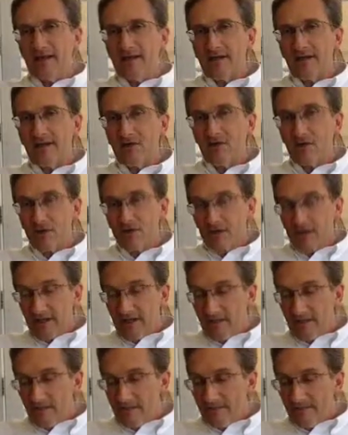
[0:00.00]
church
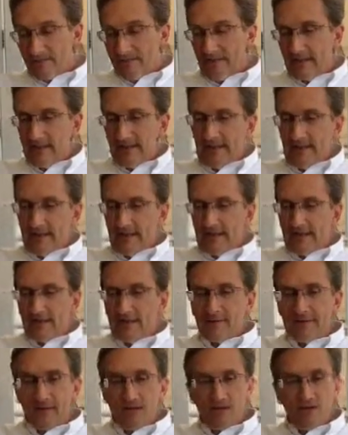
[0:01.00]
leader
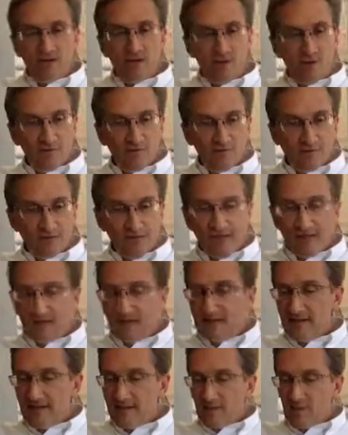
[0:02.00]
that you have
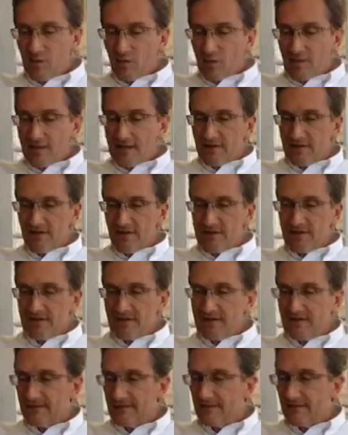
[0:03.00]
studied in the course of
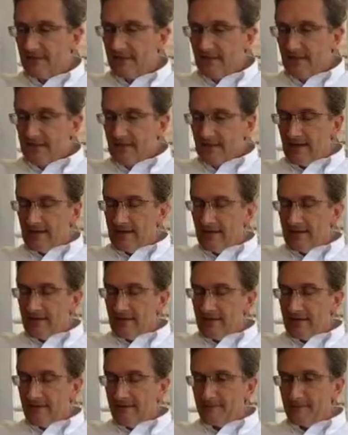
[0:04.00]
this
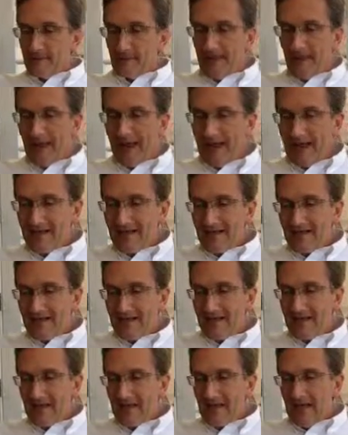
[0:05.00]

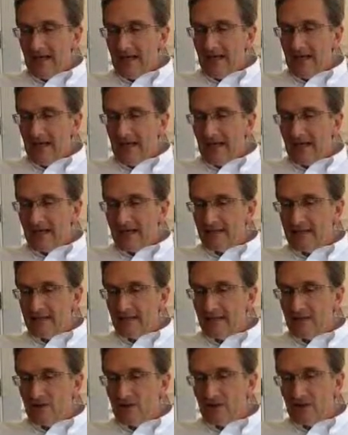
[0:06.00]
class, and
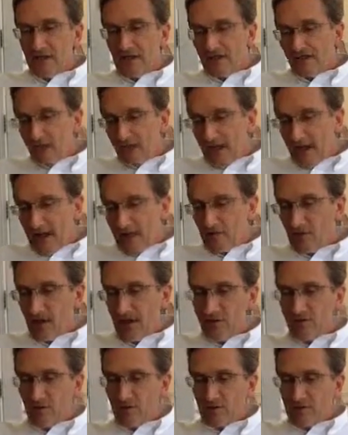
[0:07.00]
you're going to give a
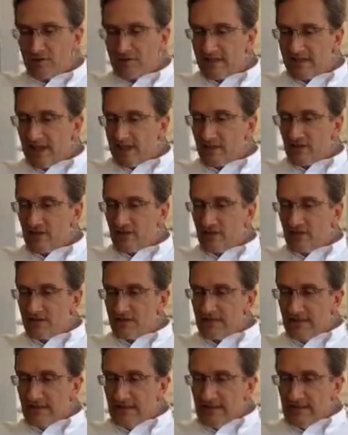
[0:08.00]
biographical sketch,
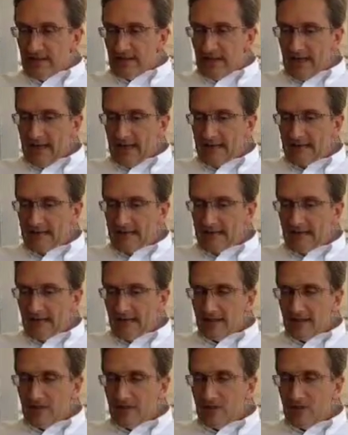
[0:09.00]
and
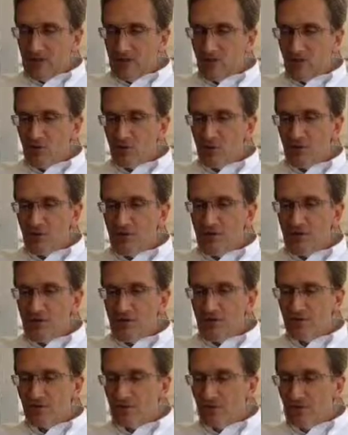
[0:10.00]
you're going
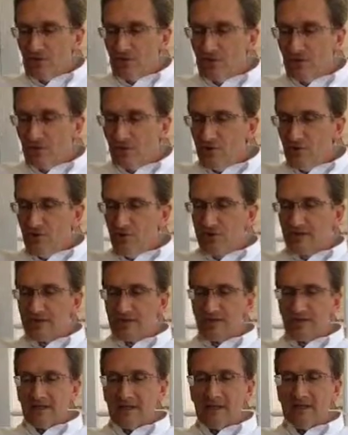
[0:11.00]
to use